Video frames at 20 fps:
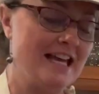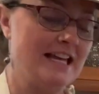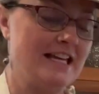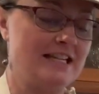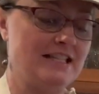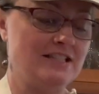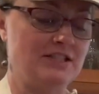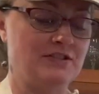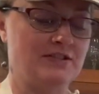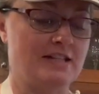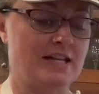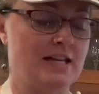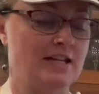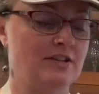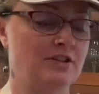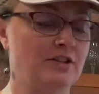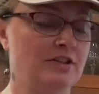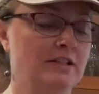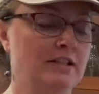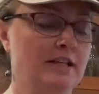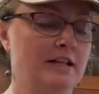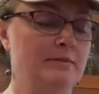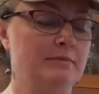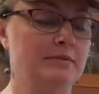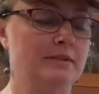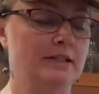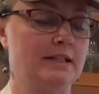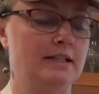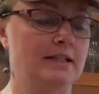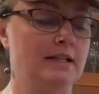is you take your clamp
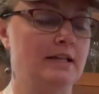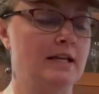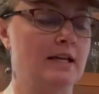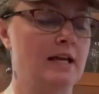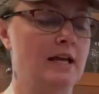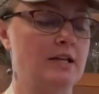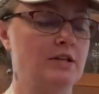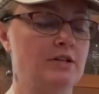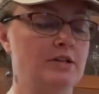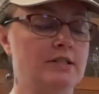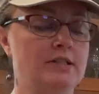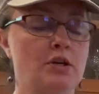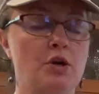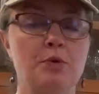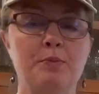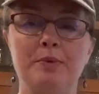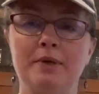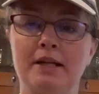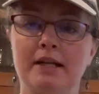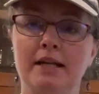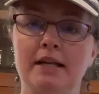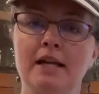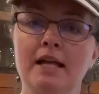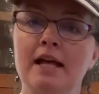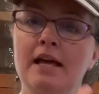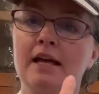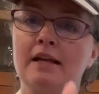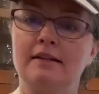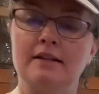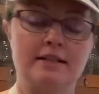lid and you just open it,
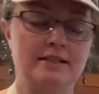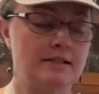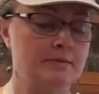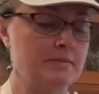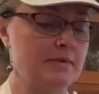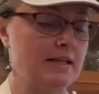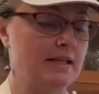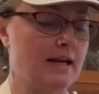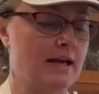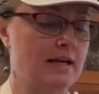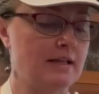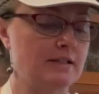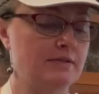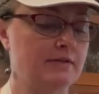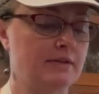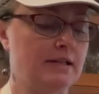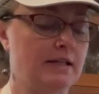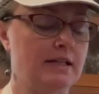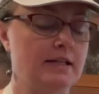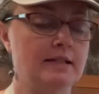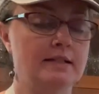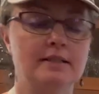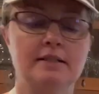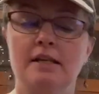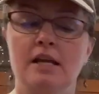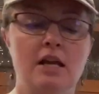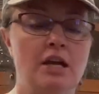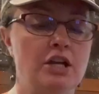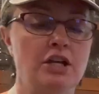let some of the gas release.